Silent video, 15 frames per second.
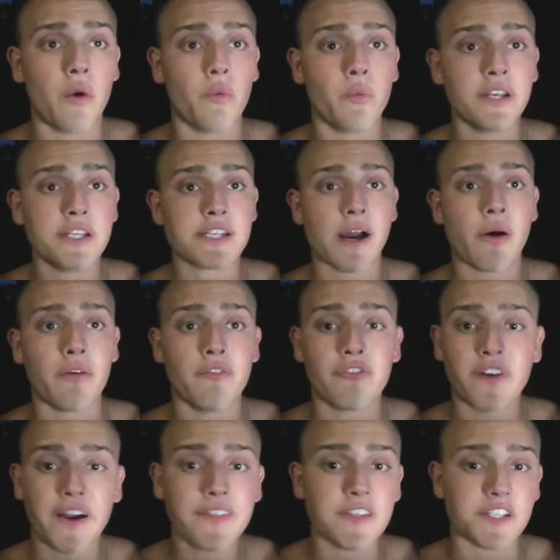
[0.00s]
reach out and
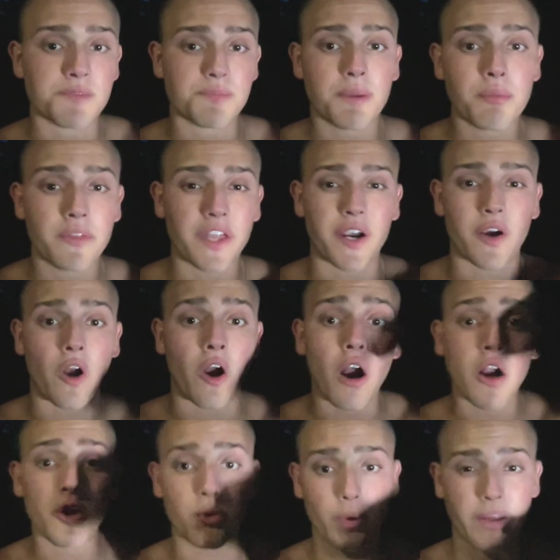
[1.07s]
find these people that are
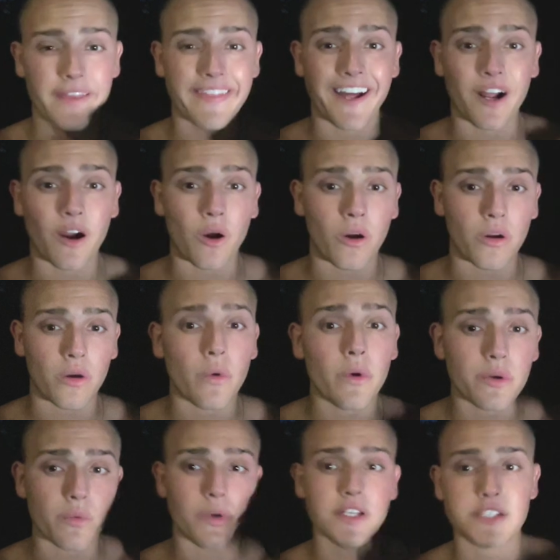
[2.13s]
hungry, that are going
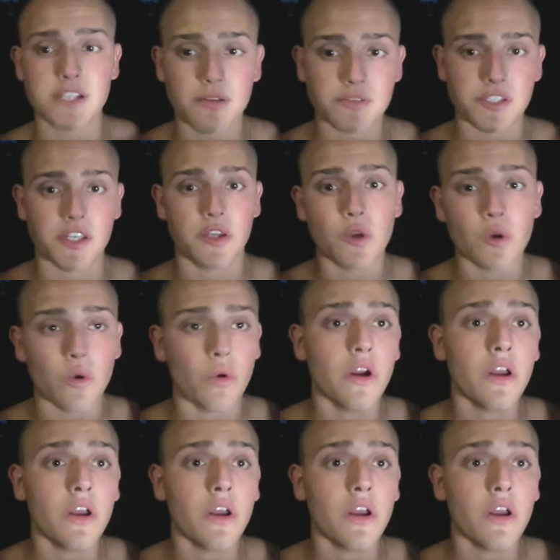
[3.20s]
to reach out to you,